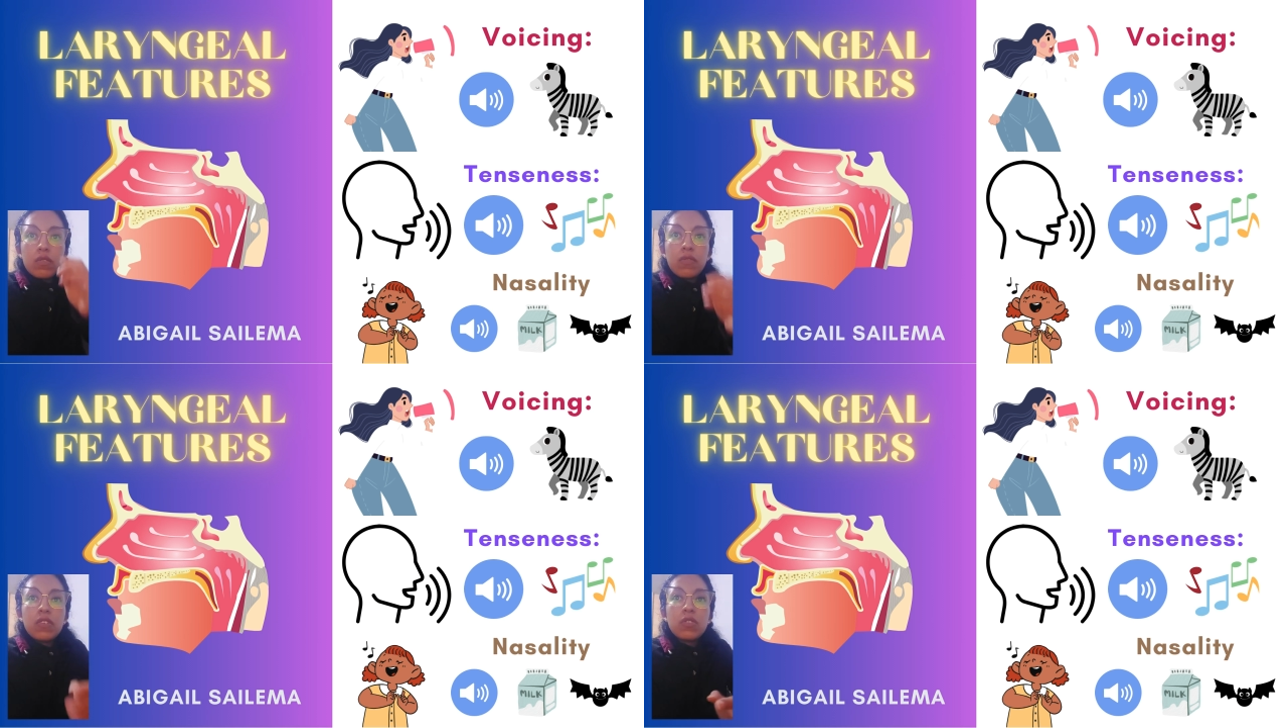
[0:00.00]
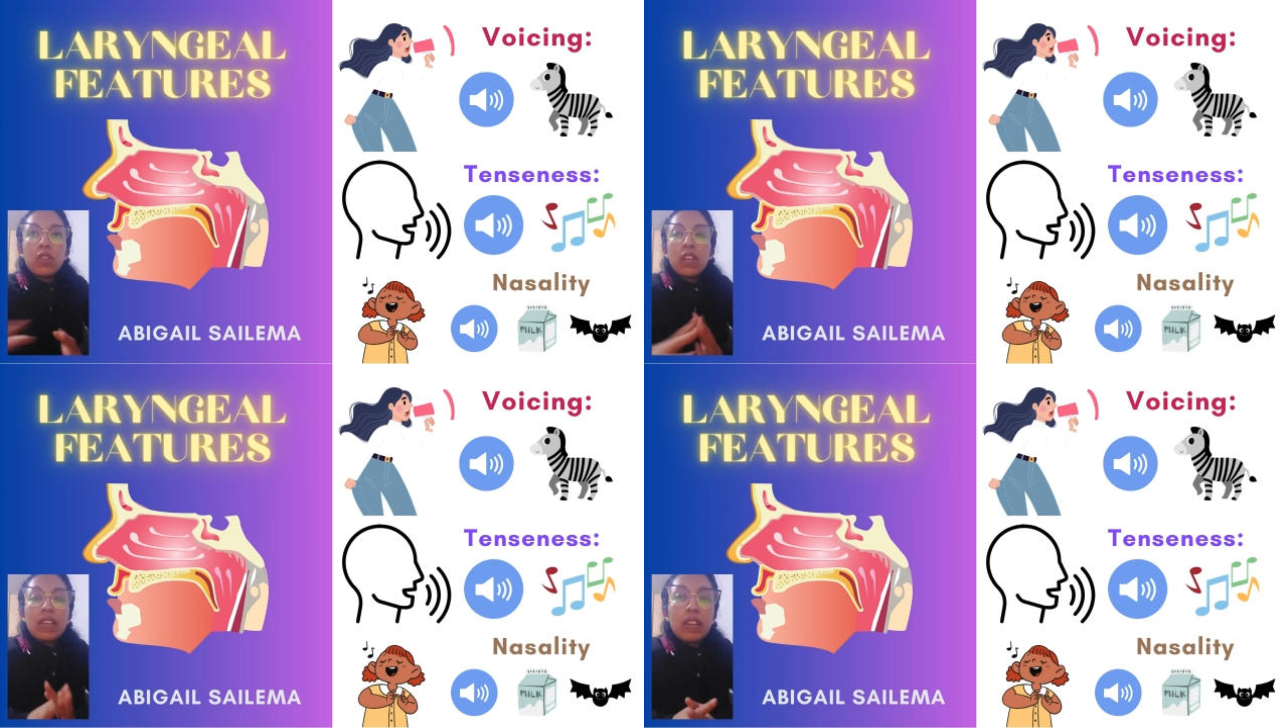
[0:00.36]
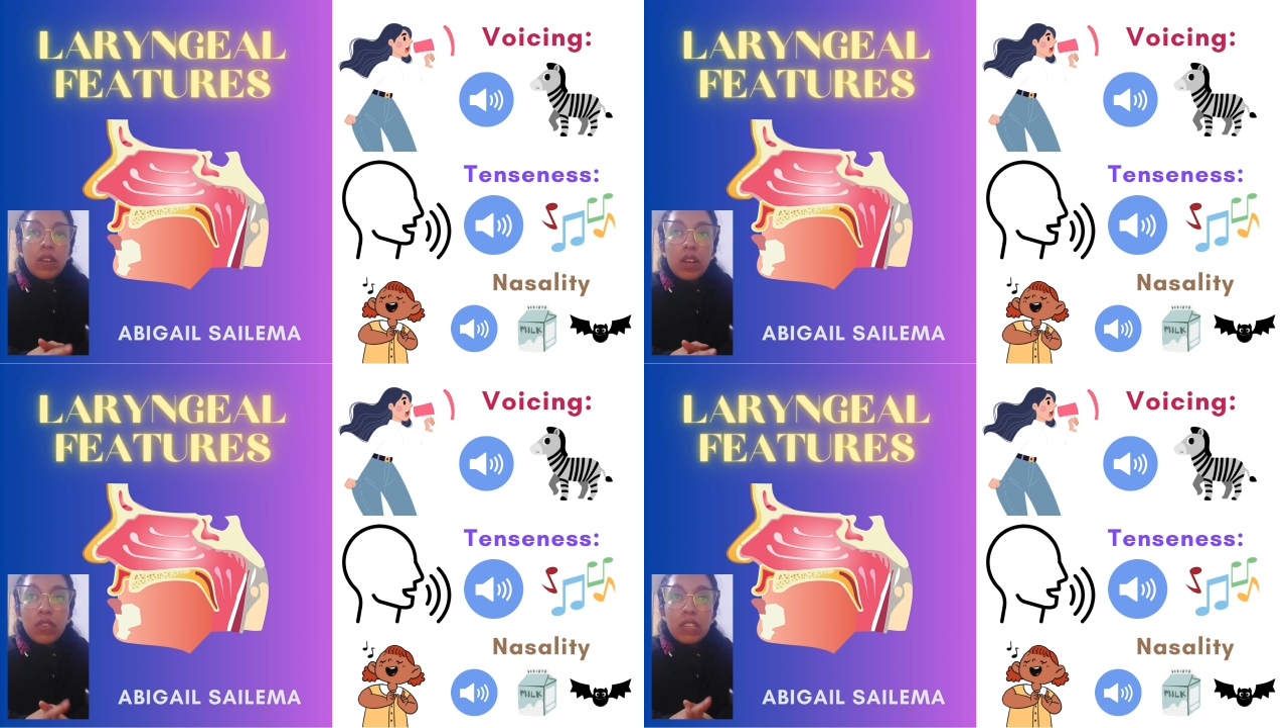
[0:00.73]
refers to the
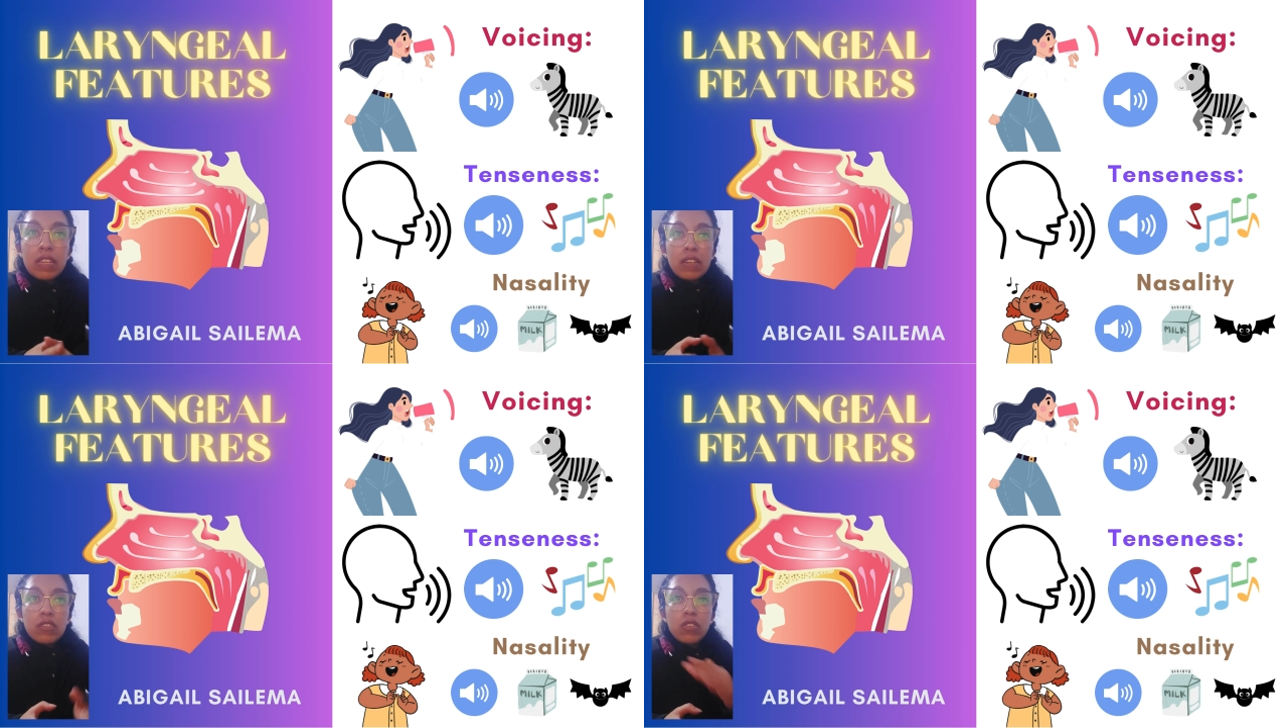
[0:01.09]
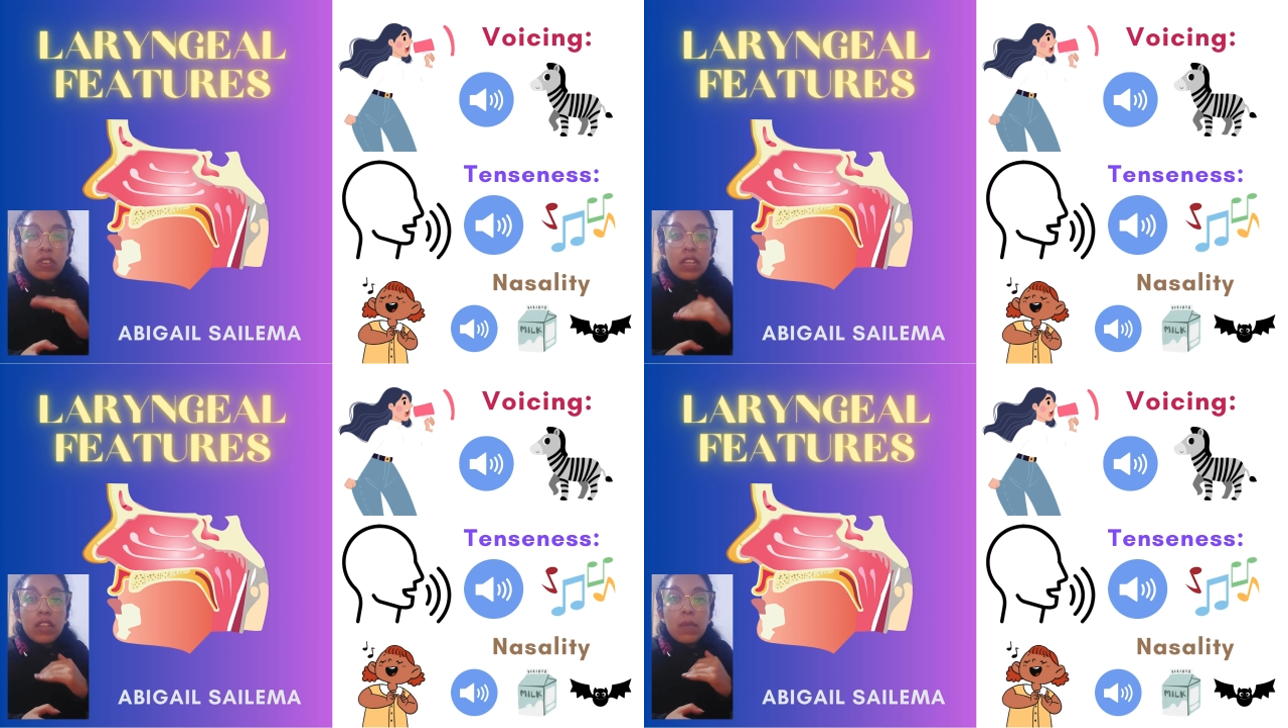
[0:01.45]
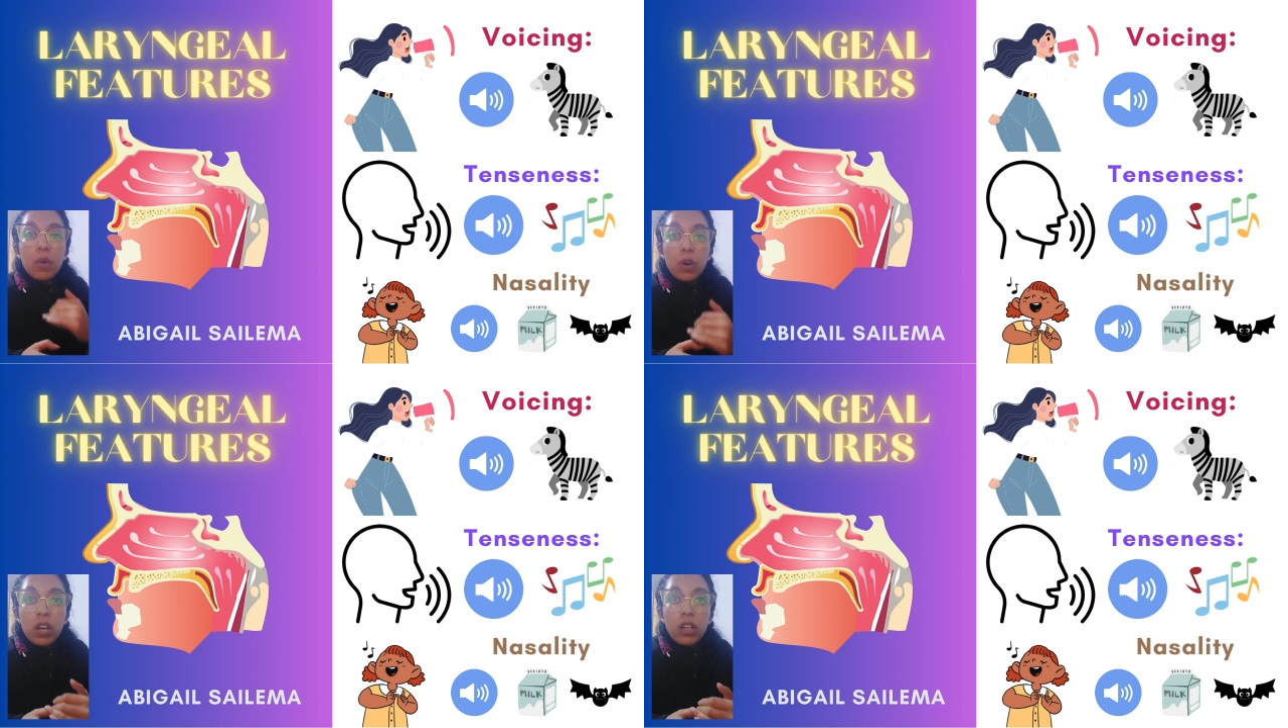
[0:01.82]
degree of tension in the
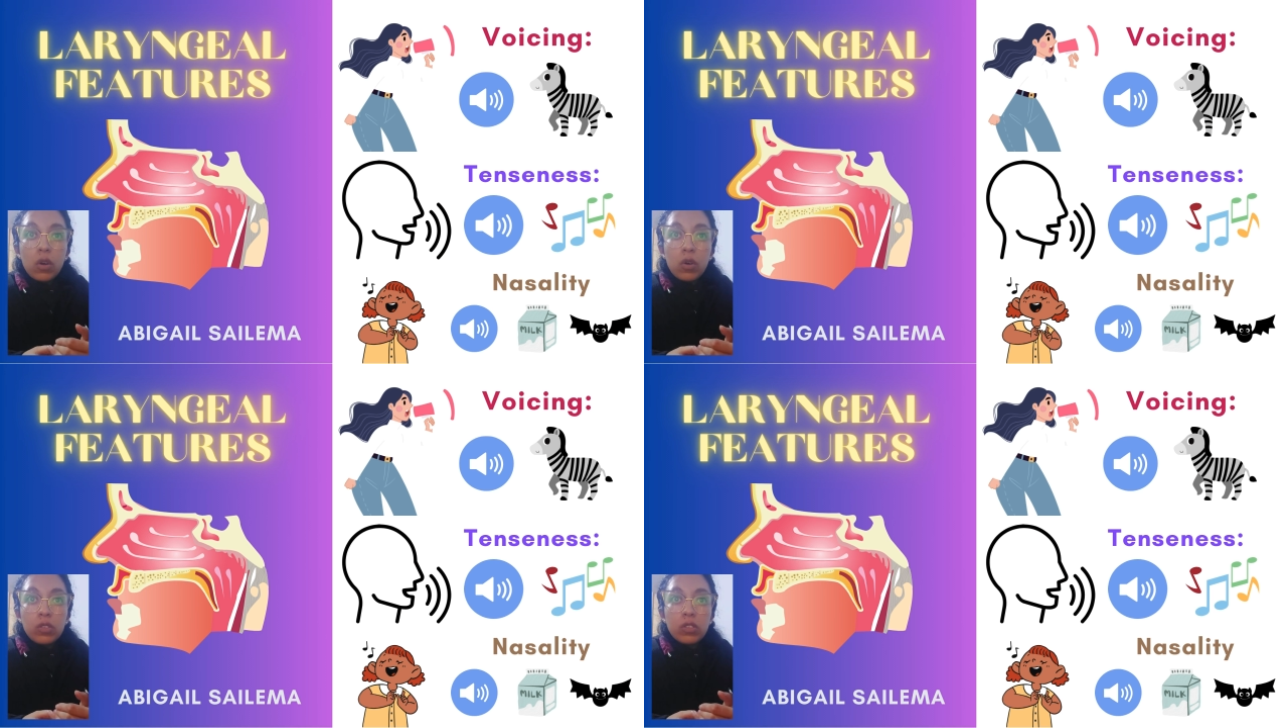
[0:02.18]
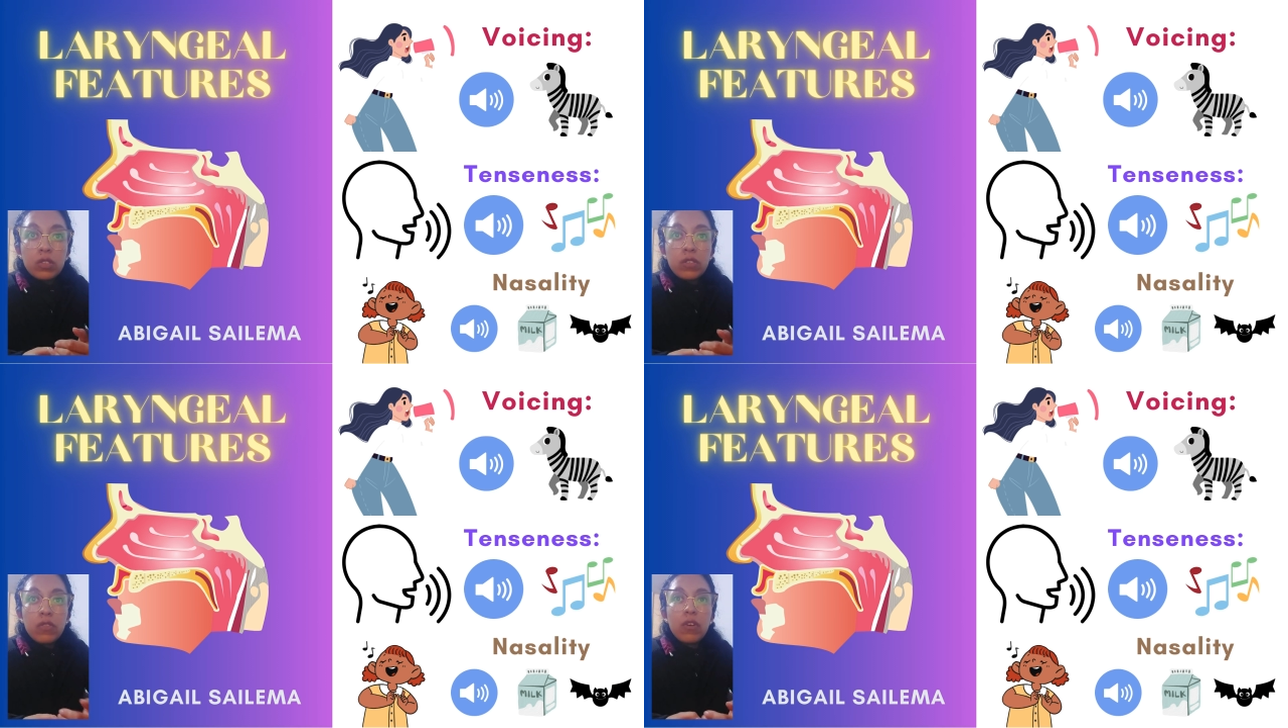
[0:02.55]
vocal cords.